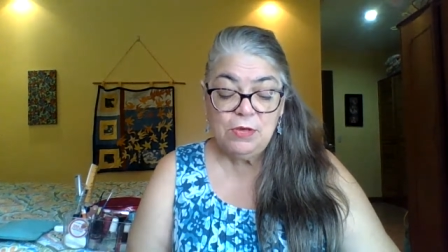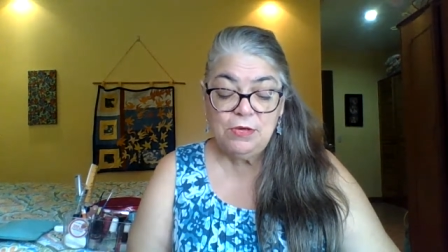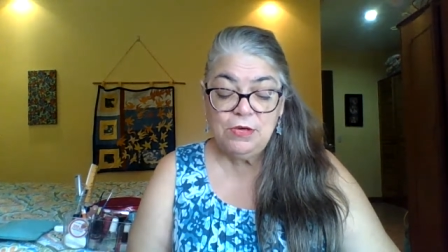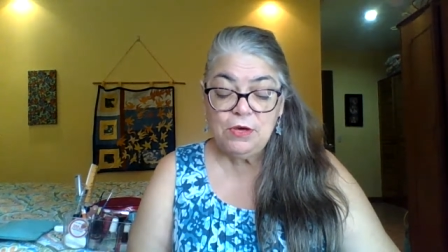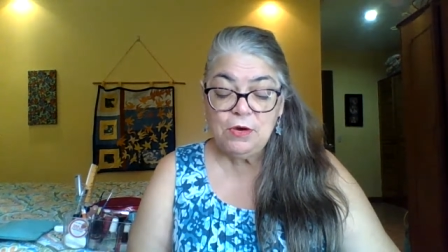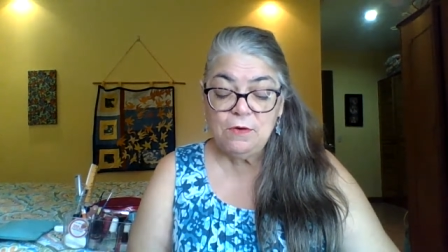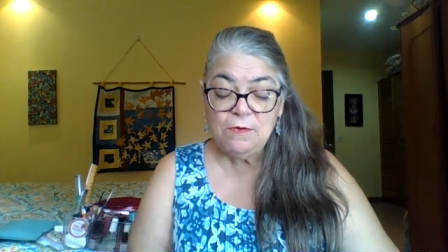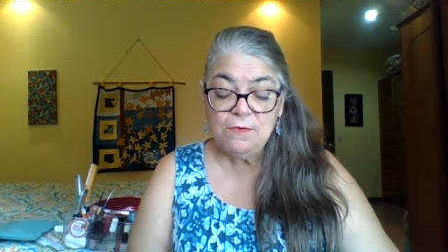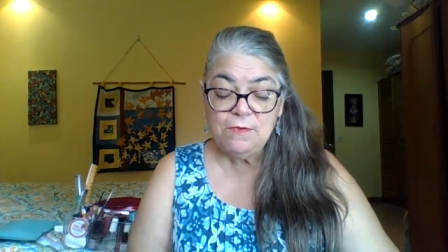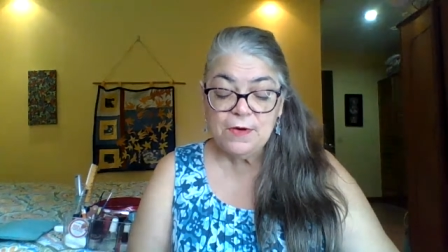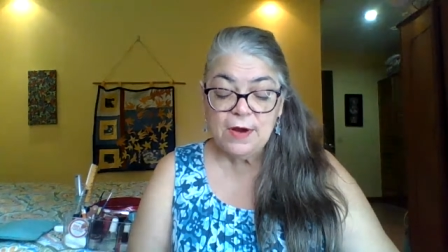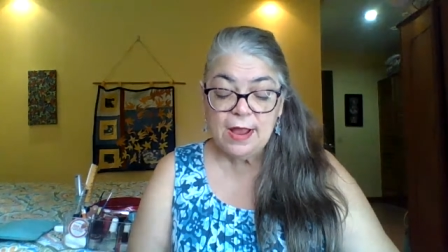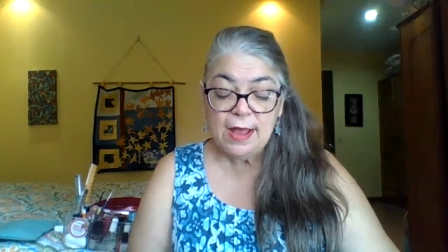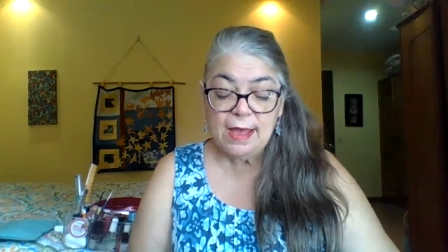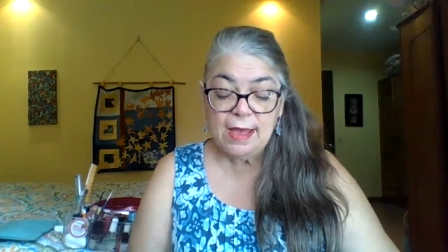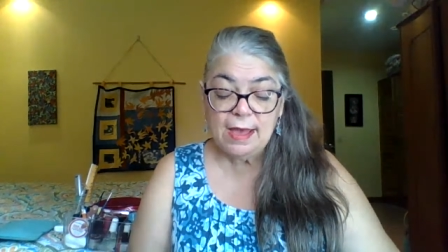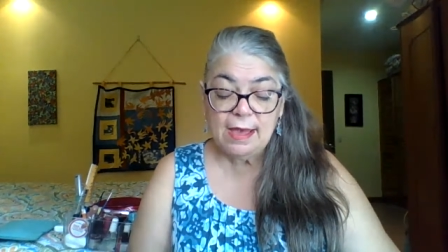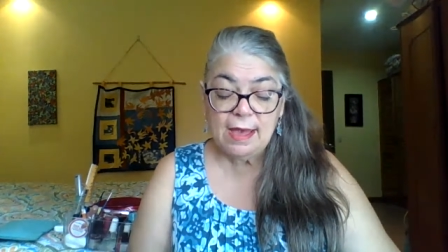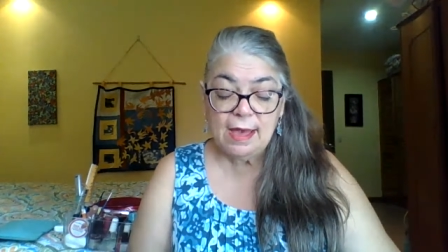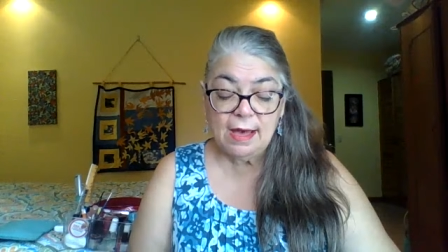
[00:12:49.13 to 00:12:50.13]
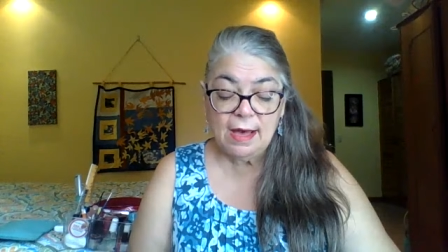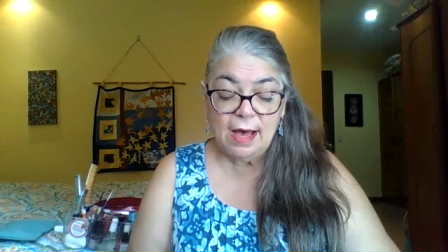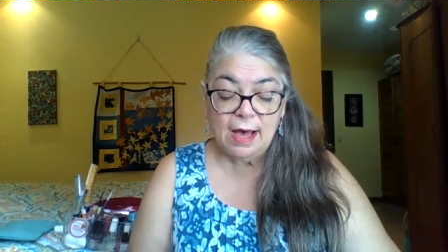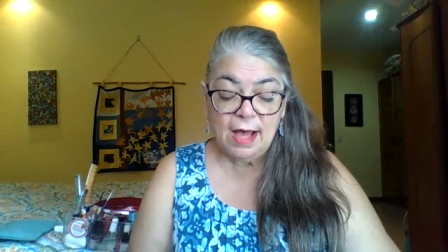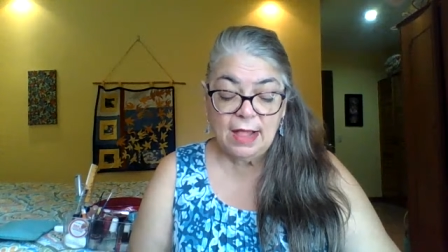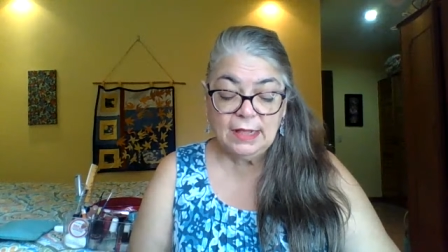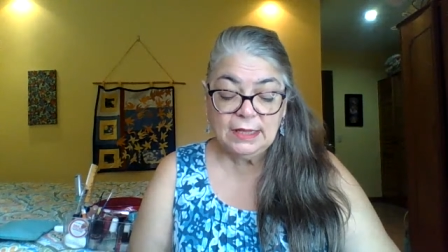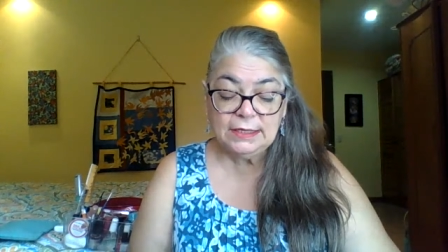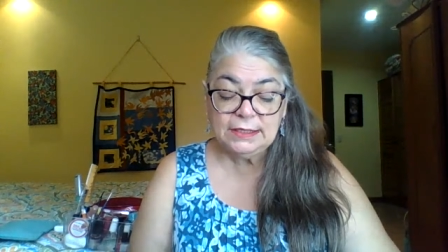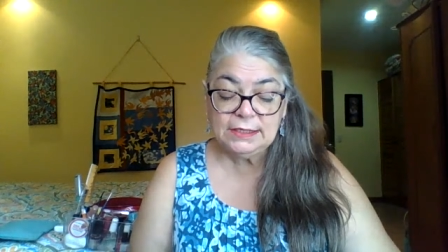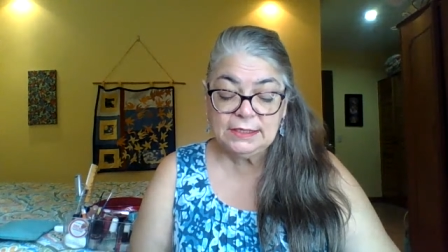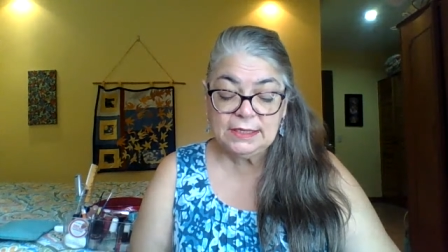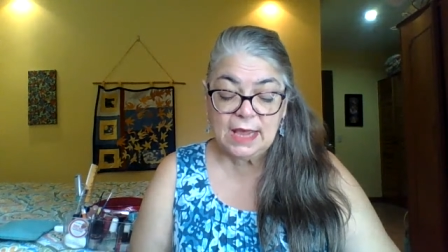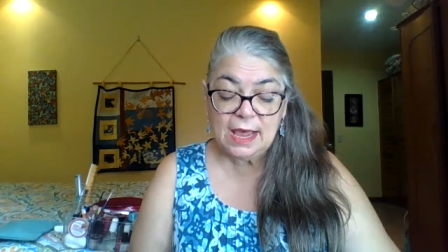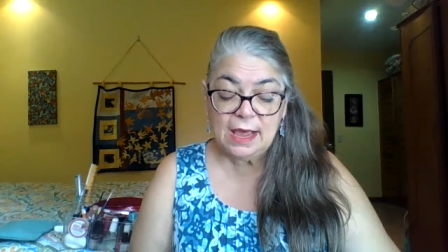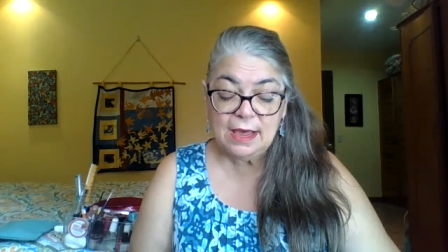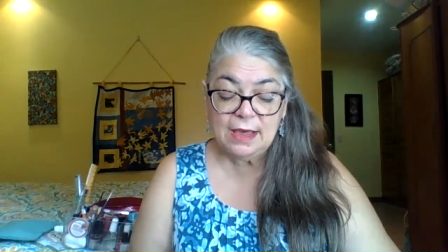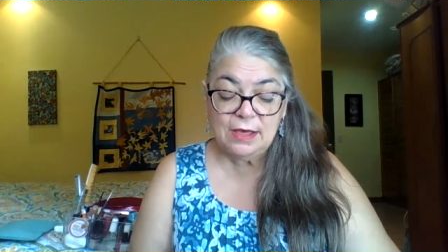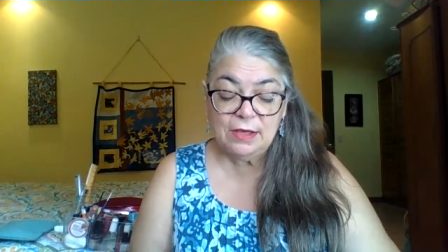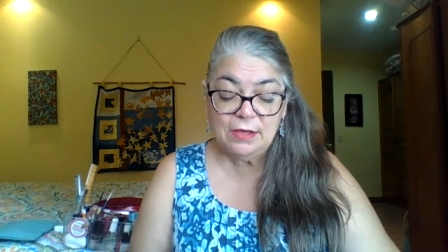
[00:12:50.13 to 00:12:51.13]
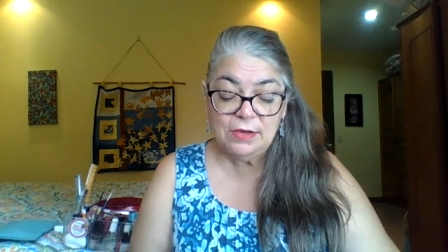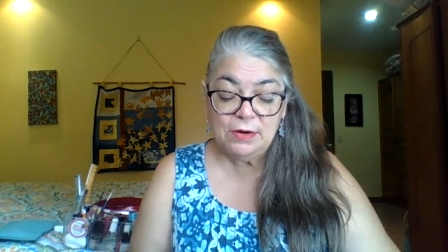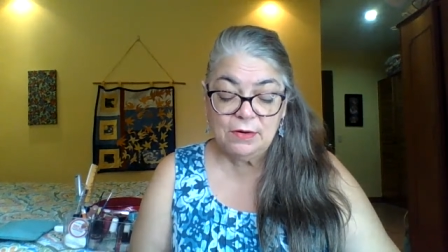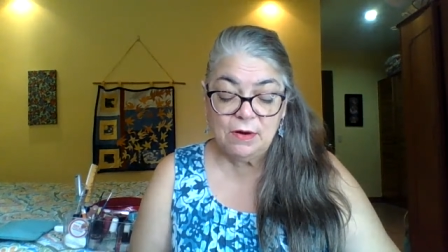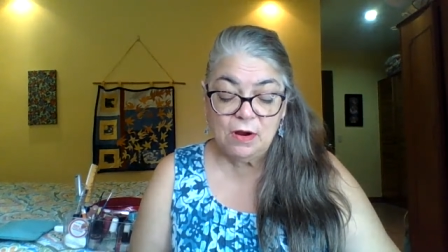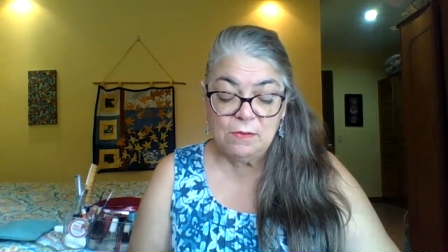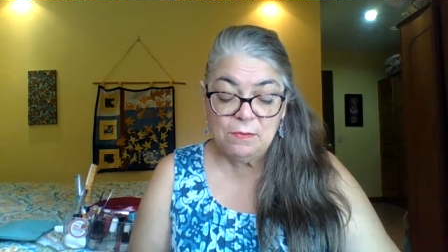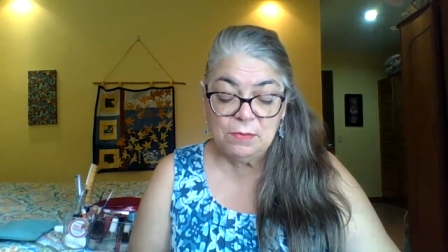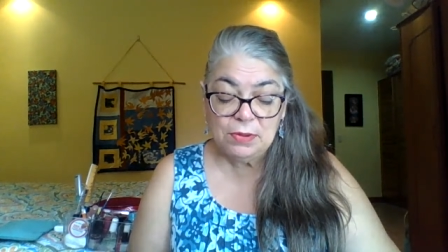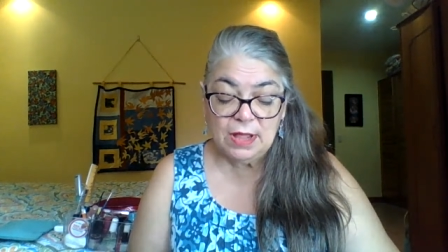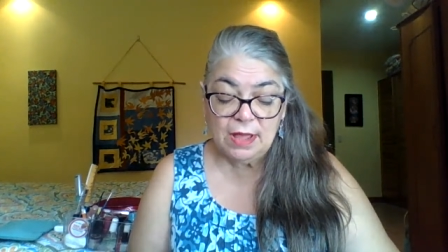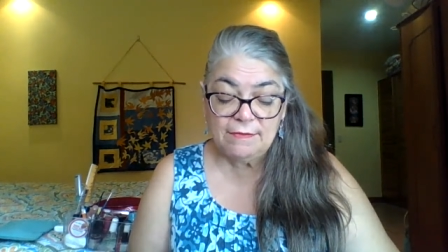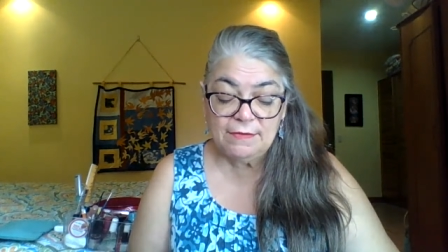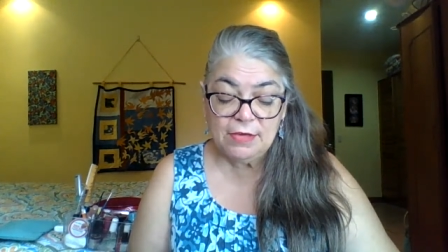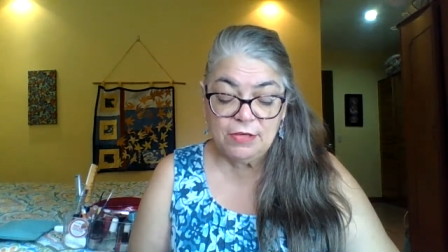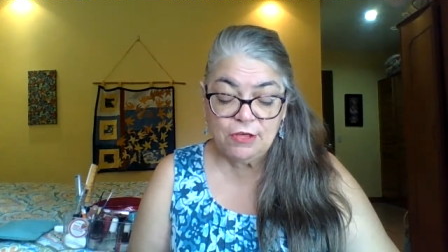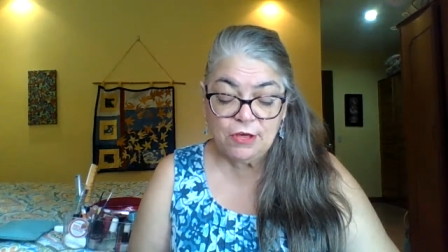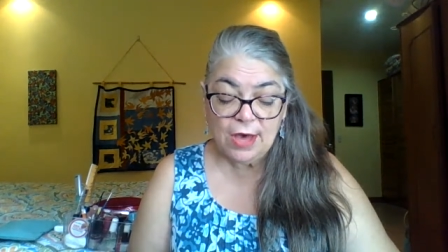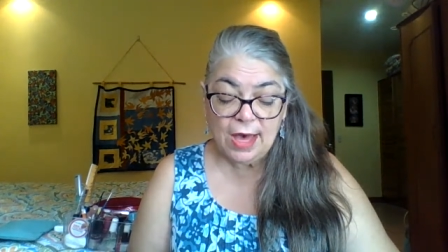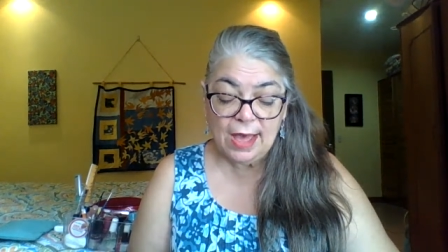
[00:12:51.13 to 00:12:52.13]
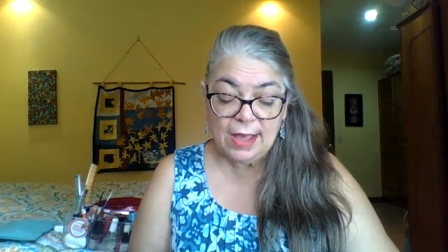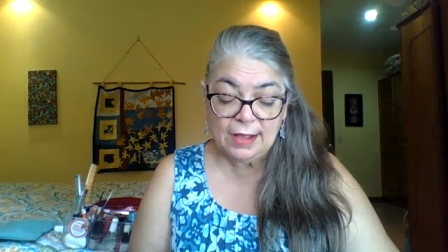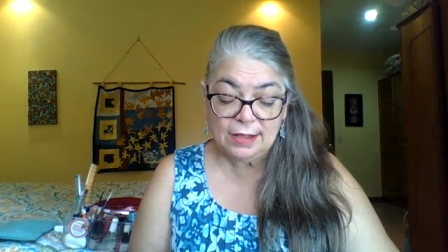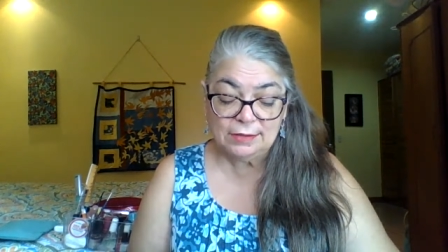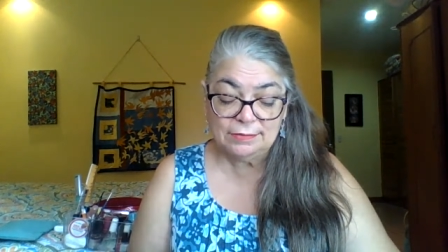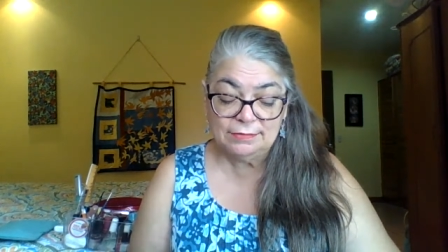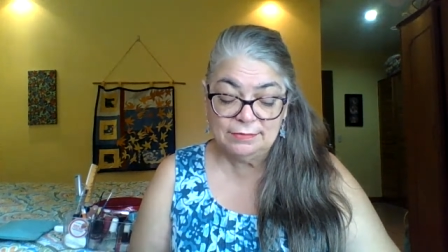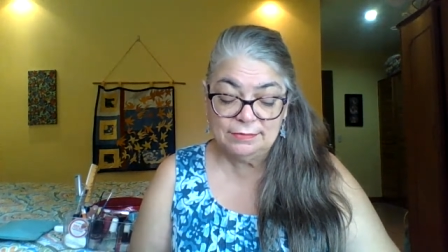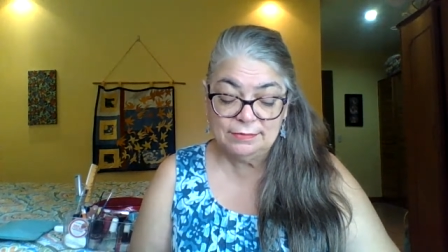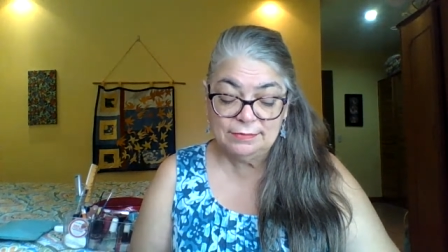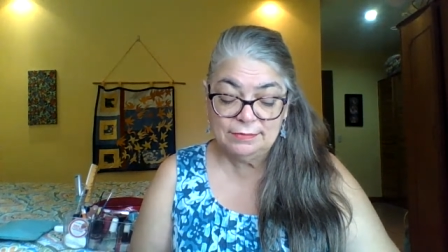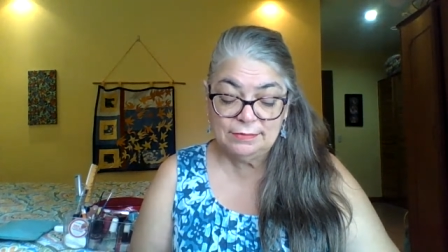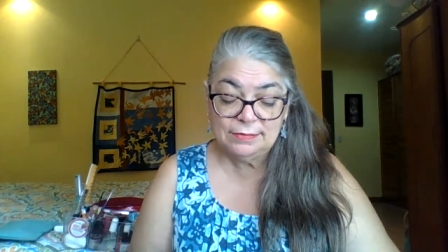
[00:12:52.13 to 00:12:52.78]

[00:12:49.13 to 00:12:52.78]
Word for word: Would you, for Allah's sake, kill your own beloved child?